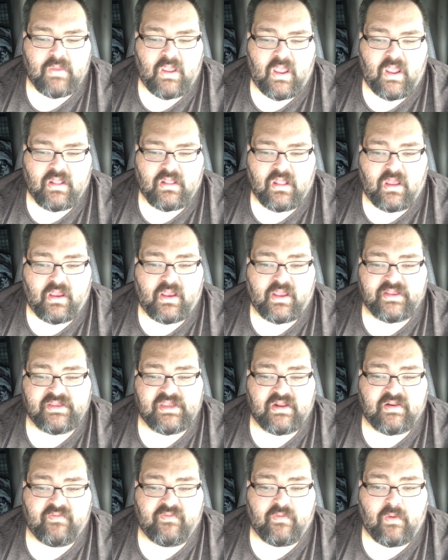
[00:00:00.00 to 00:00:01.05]
And like I
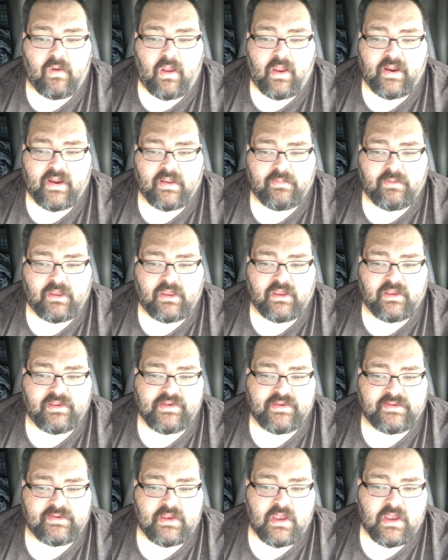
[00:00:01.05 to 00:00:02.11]
said, a variety,
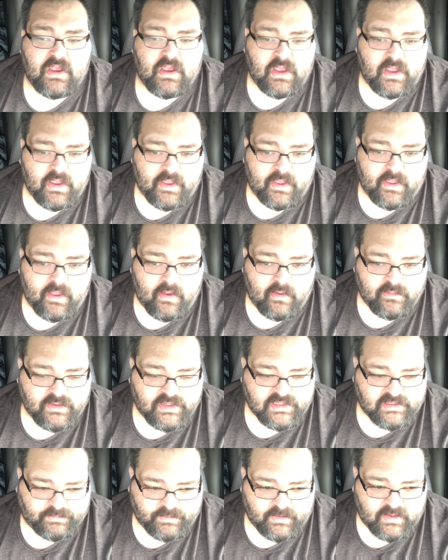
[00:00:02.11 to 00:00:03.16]
because, you know,
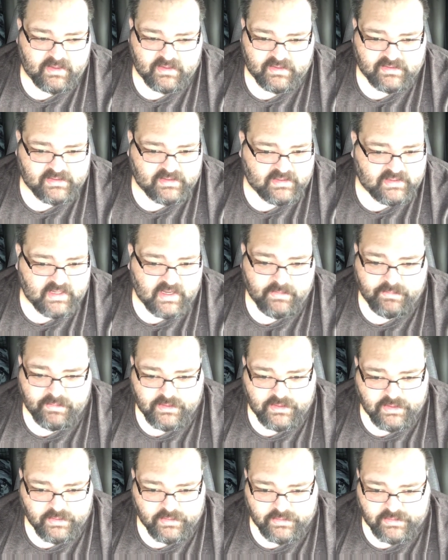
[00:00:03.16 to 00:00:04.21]
just because
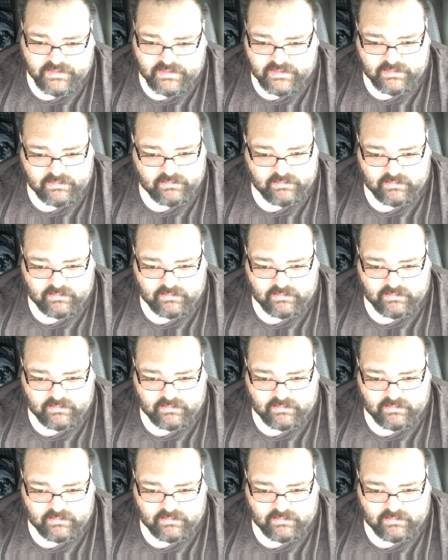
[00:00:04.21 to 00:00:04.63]
temperatures,